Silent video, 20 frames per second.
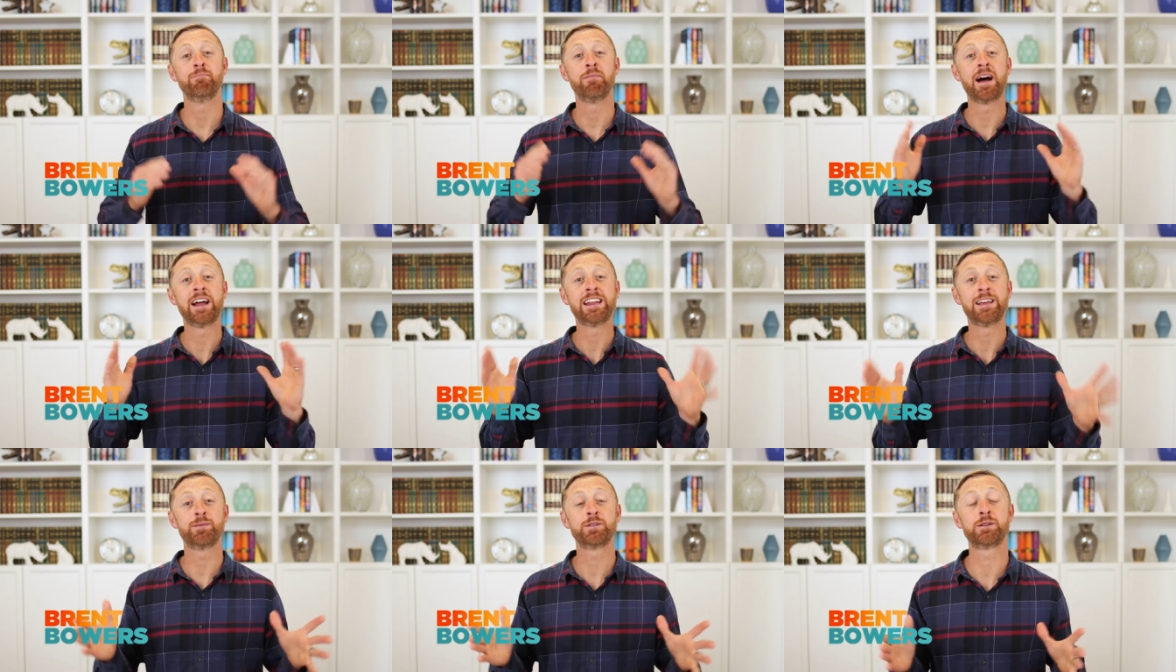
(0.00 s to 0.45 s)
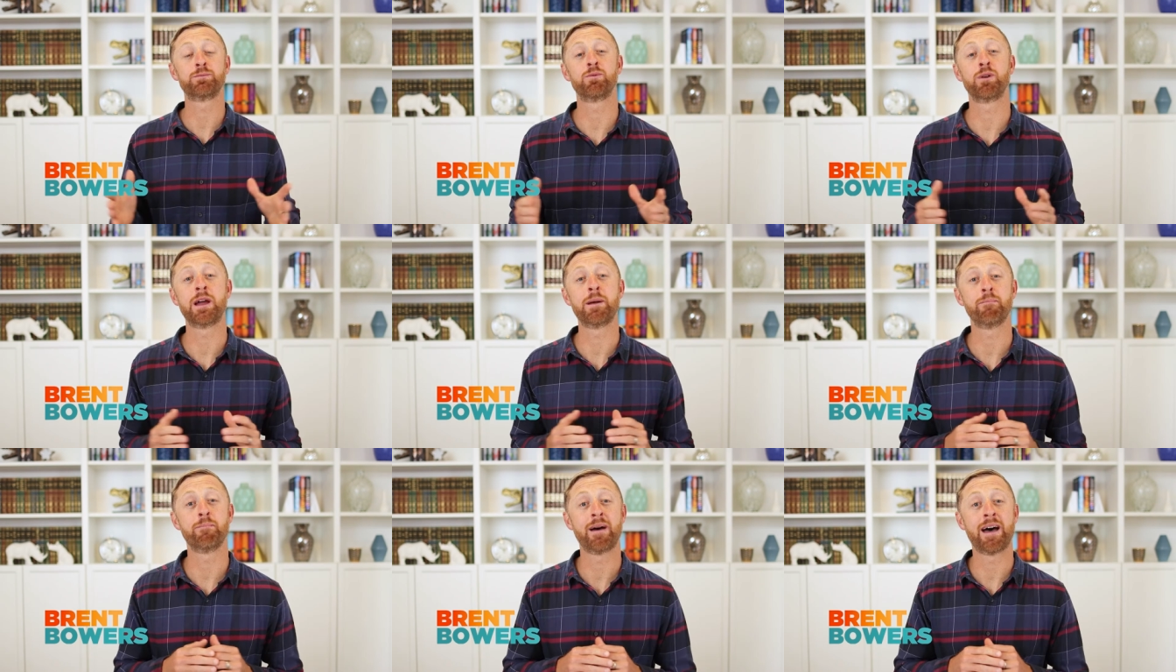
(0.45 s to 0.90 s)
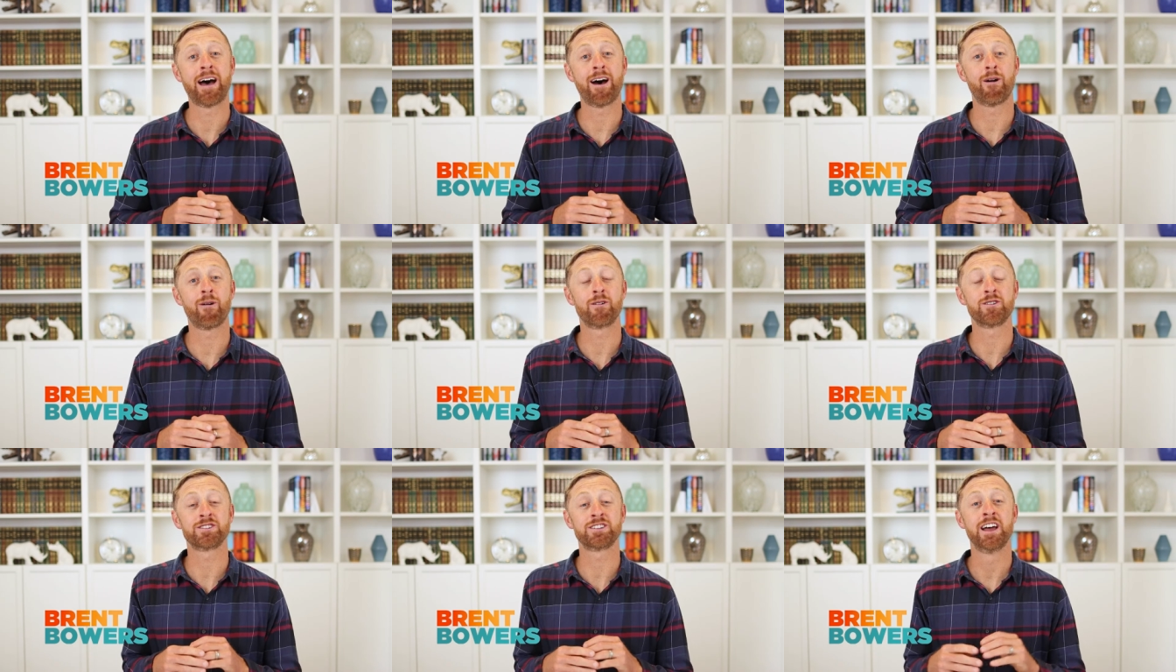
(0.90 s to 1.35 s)
My name is Brent
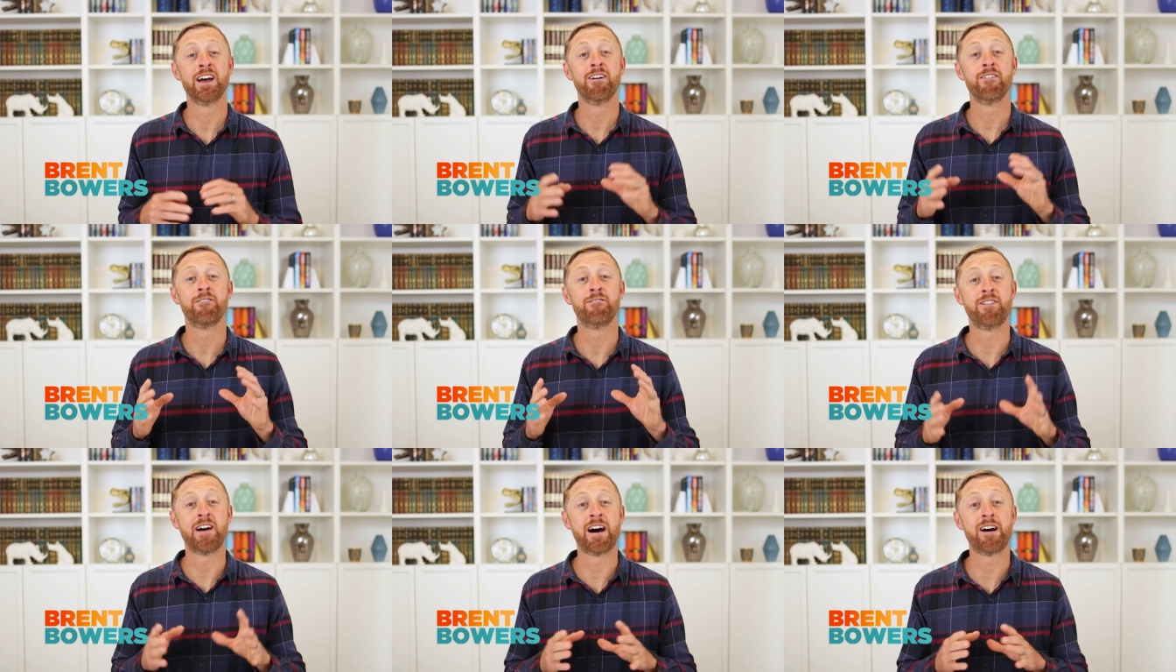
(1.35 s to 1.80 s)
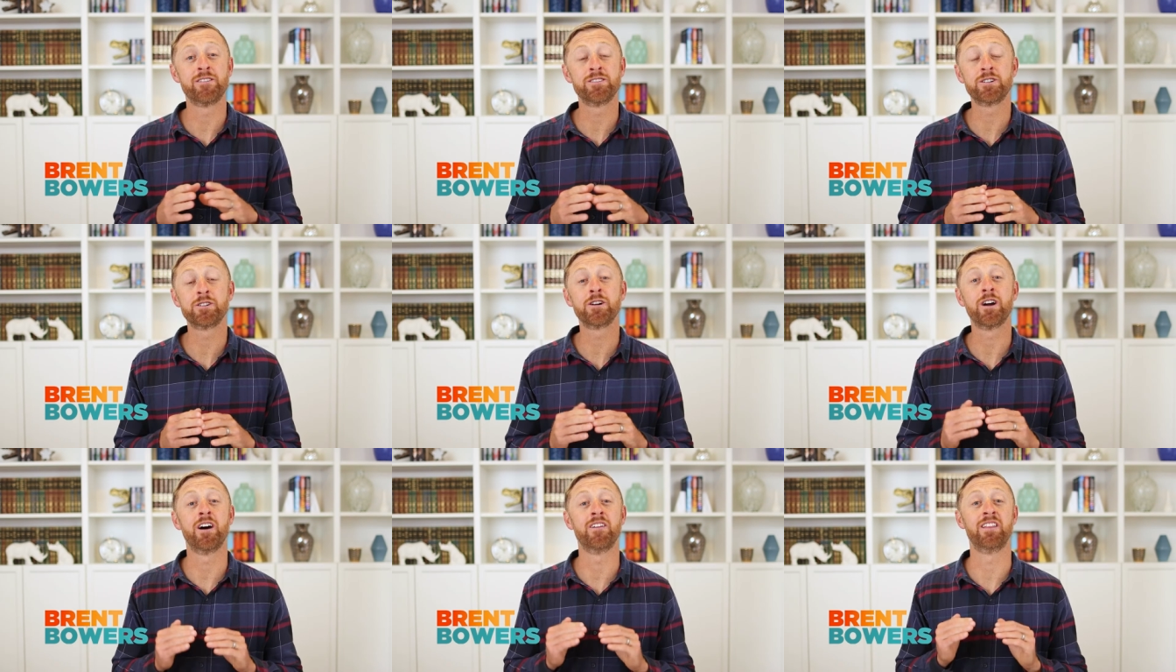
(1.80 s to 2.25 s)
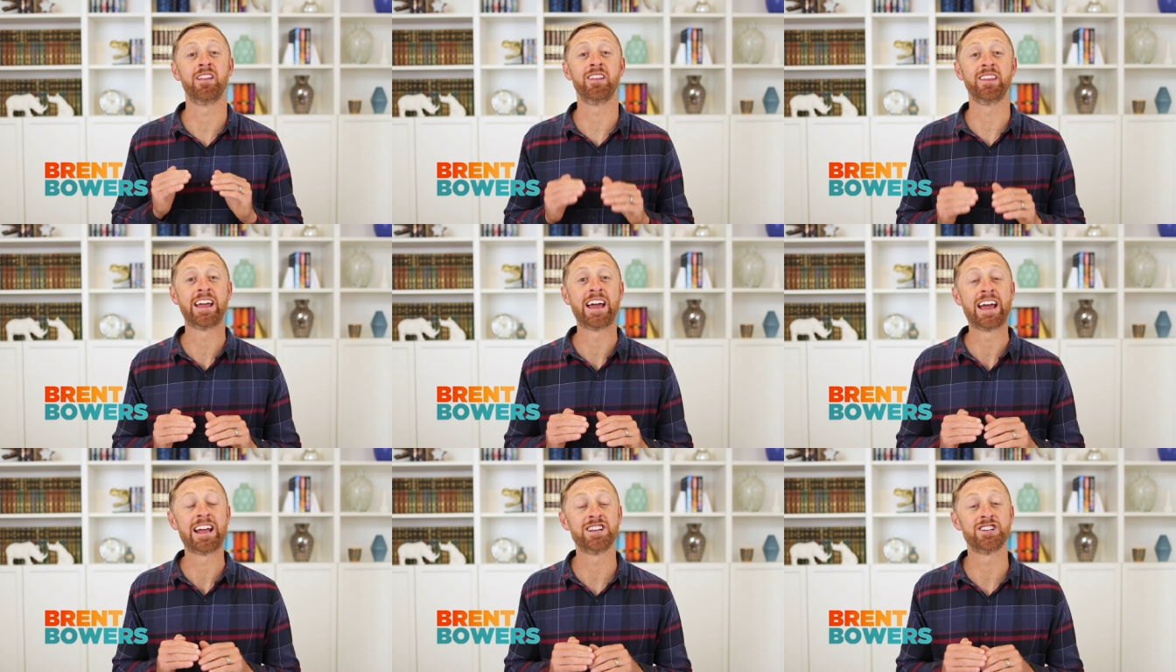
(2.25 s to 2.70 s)
Bowers, founder of the
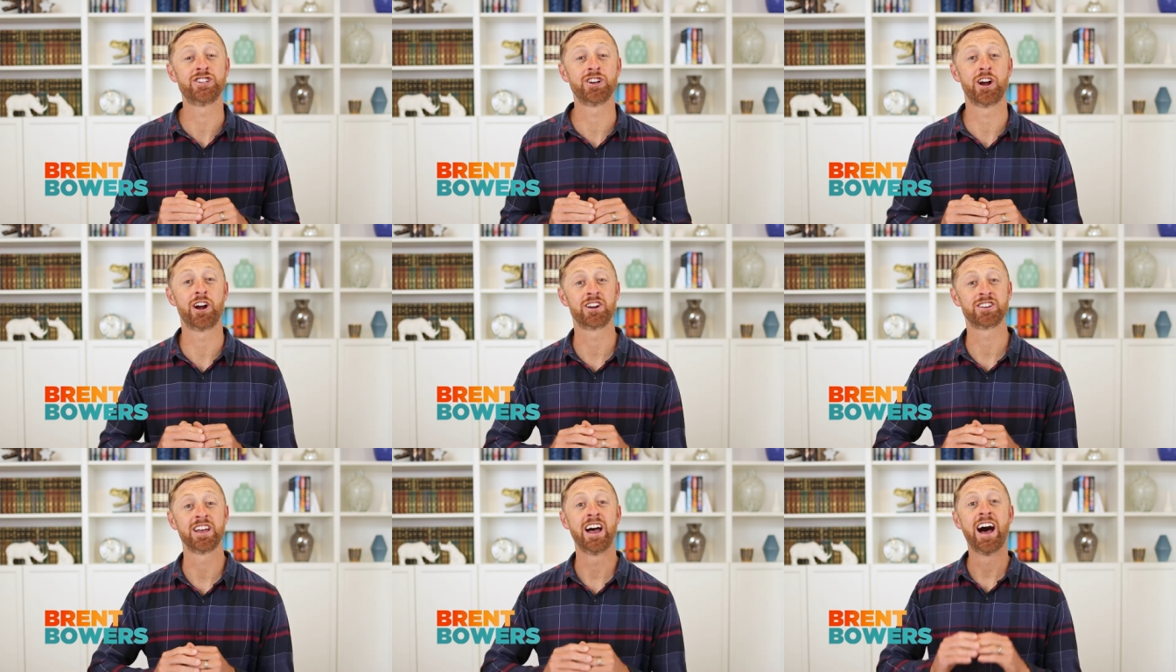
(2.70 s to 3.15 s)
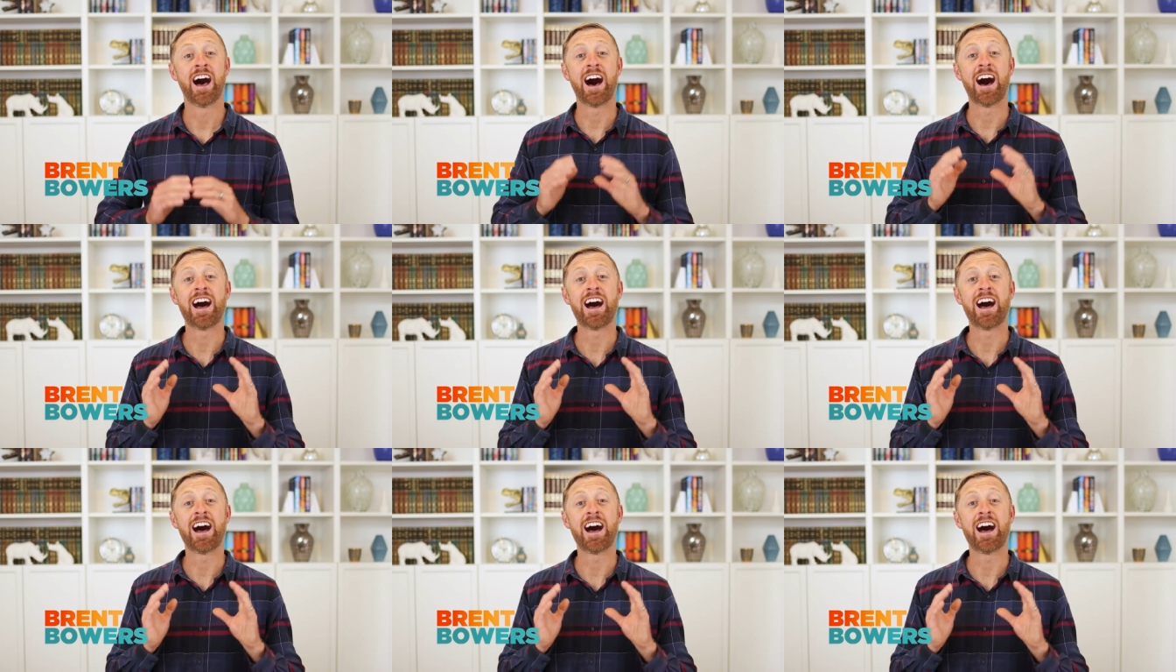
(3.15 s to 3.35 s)
Land Sharks.